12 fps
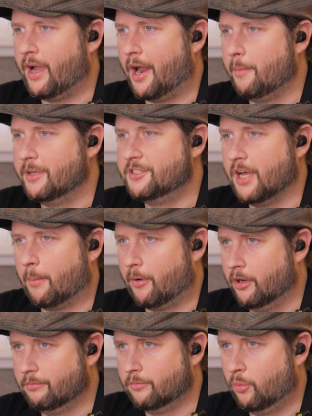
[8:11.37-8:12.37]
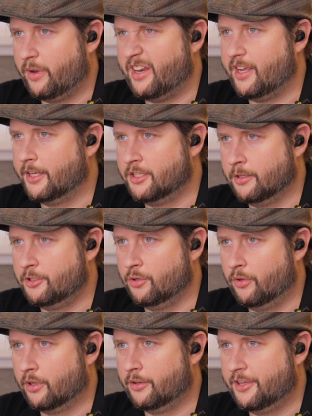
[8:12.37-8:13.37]
got to be separate. We need to
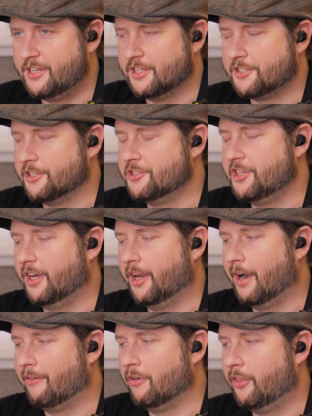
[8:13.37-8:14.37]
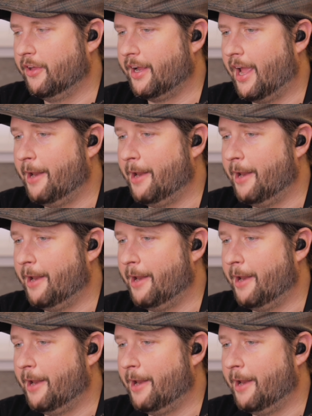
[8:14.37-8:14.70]
do the distancing and everything.